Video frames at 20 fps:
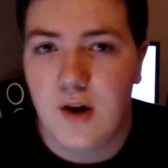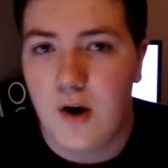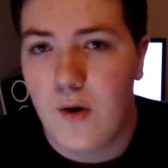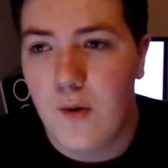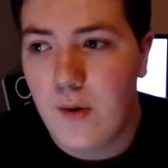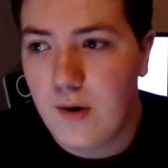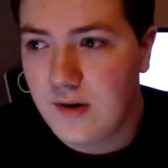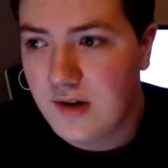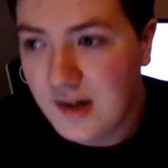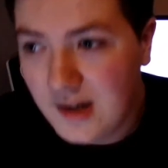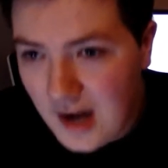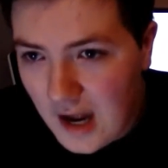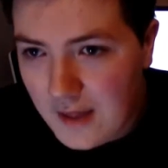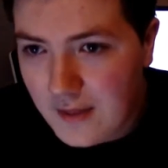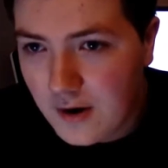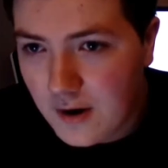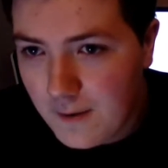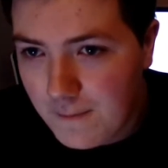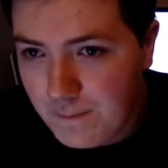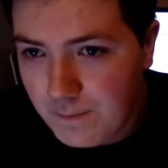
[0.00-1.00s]
So
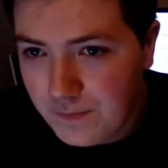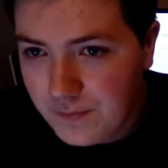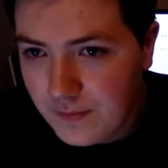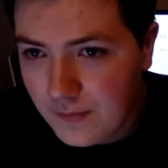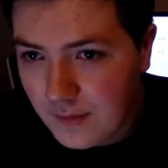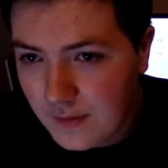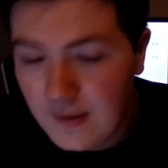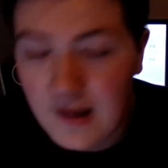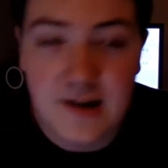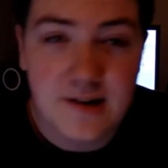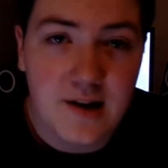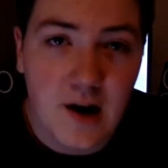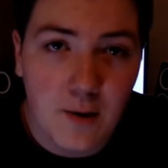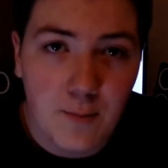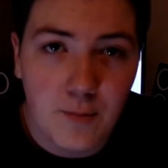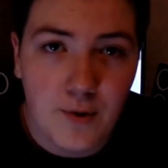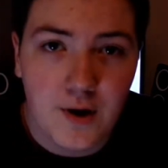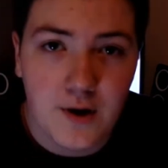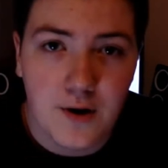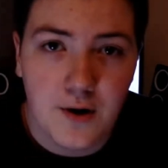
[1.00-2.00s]
together they
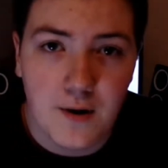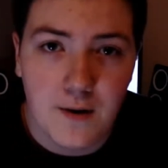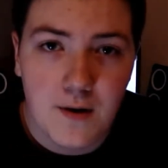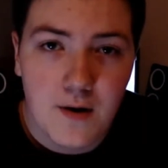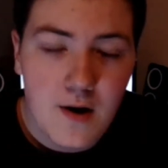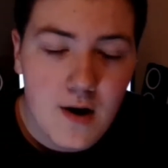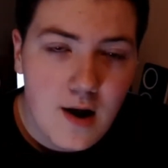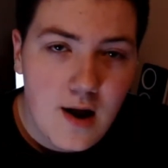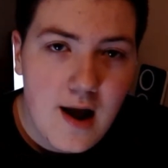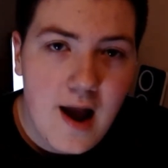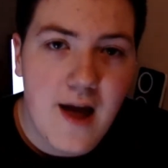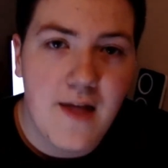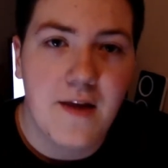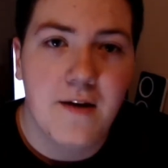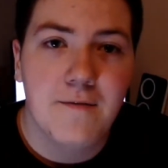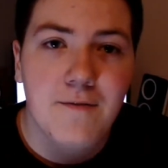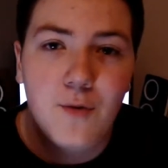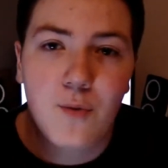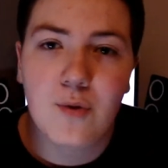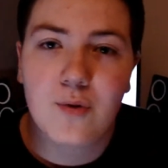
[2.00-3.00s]
sound pretty good.
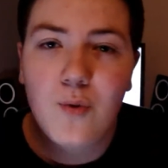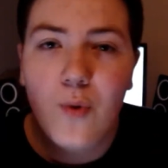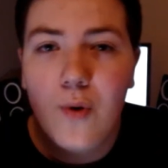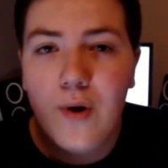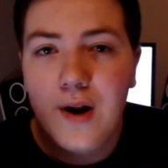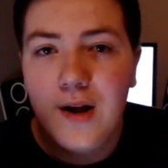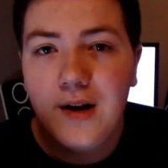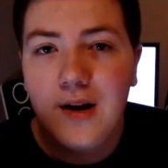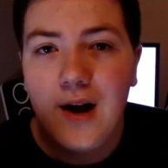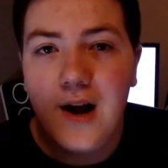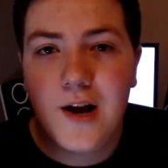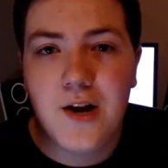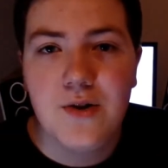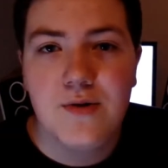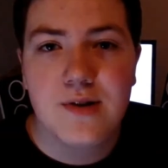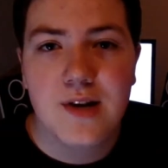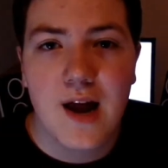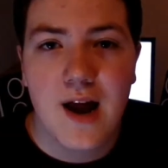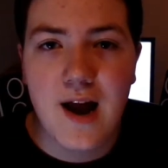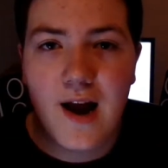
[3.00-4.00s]
And then for recording,
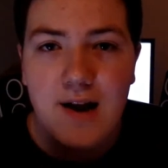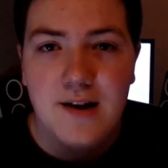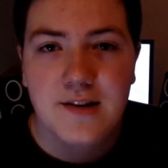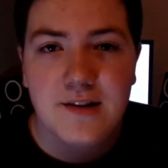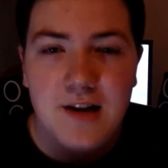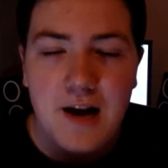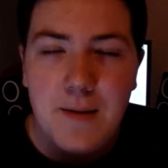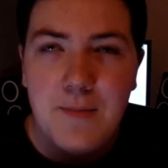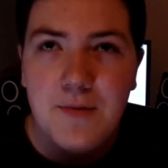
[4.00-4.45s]
I use a